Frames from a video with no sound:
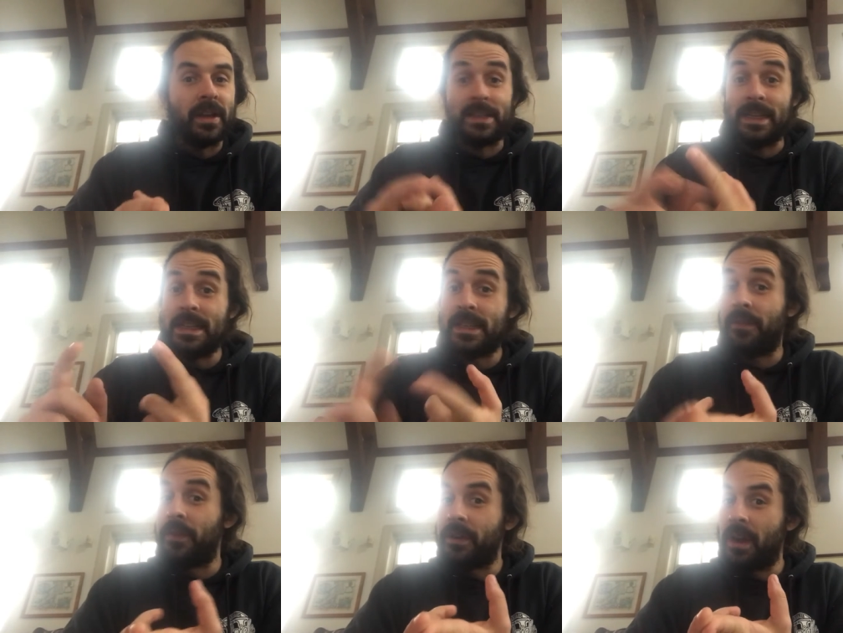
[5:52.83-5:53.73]
It's easy
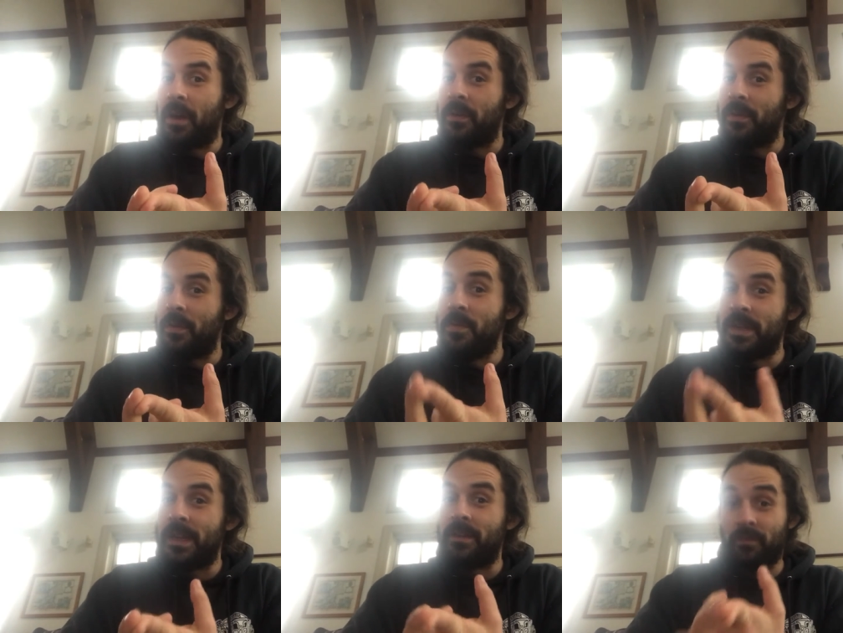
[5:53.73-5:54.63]
to figure out who
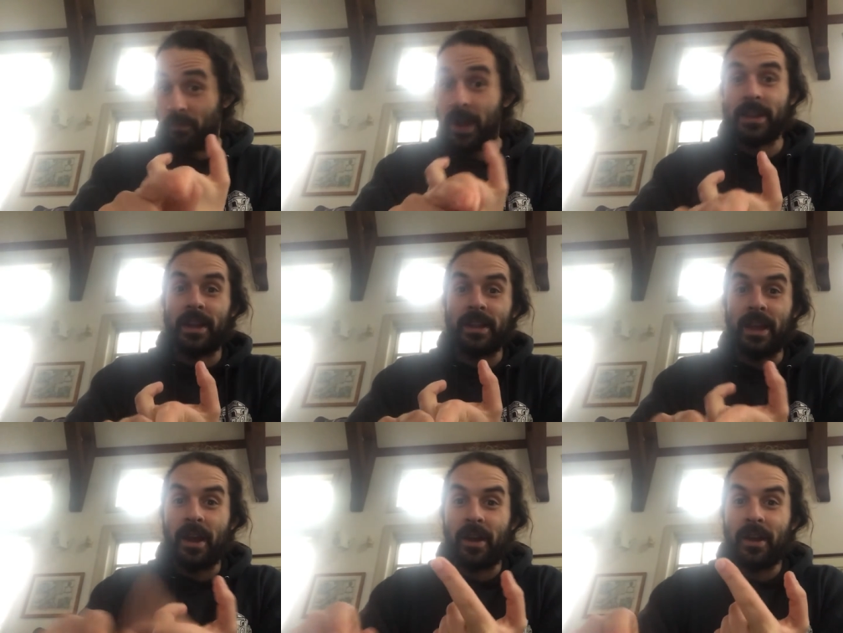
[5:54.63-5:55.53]
did it right then and
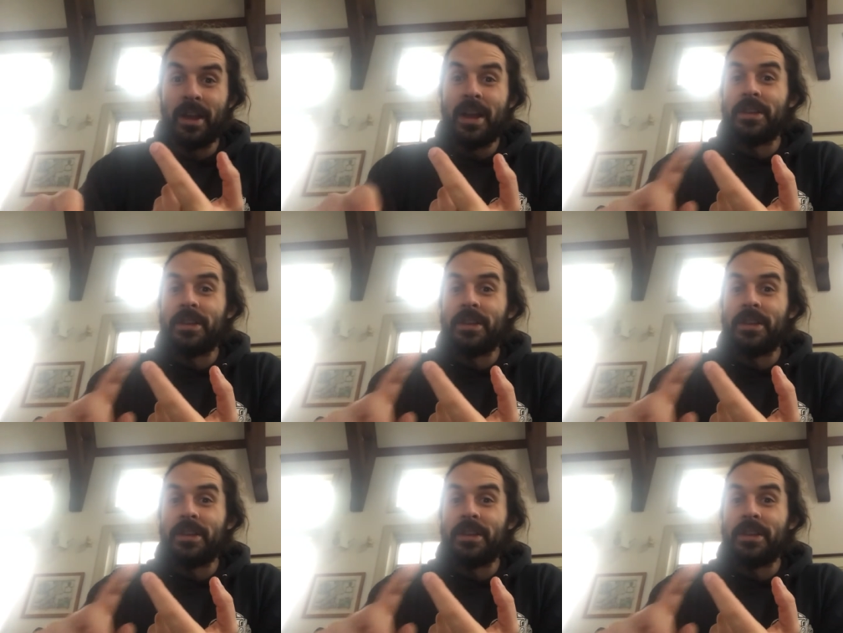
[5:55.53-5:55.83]
there.